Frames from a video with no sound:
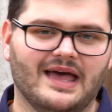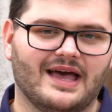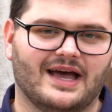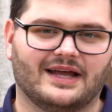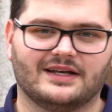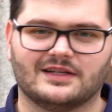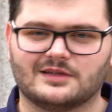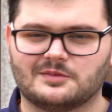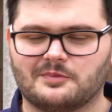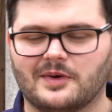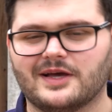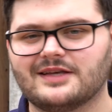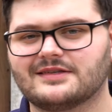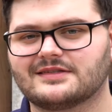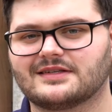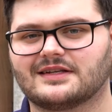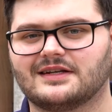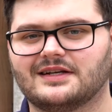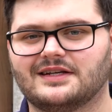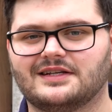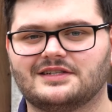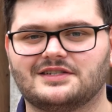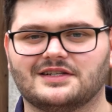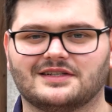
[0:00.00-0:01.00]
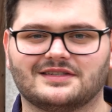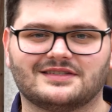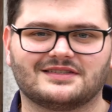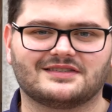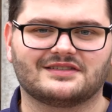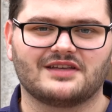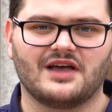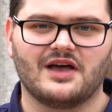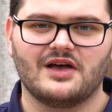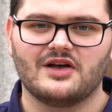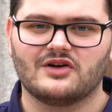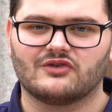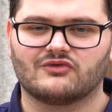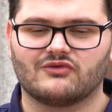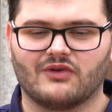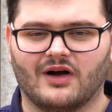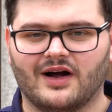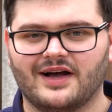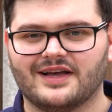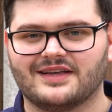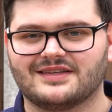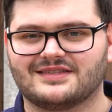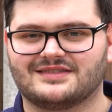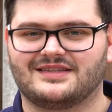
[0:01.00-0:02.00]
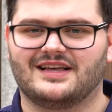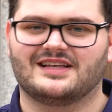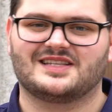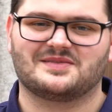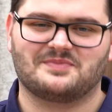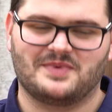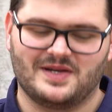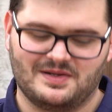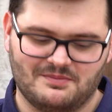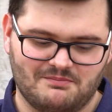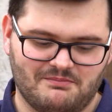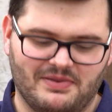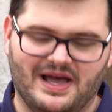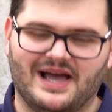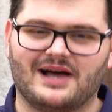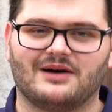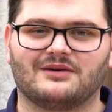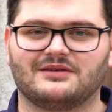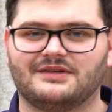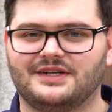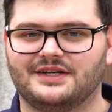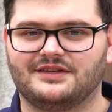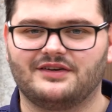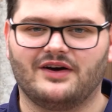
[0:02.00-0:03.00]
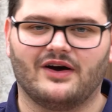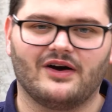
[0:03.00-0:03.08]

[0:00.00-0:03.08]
and it's basically just rice that's been pounded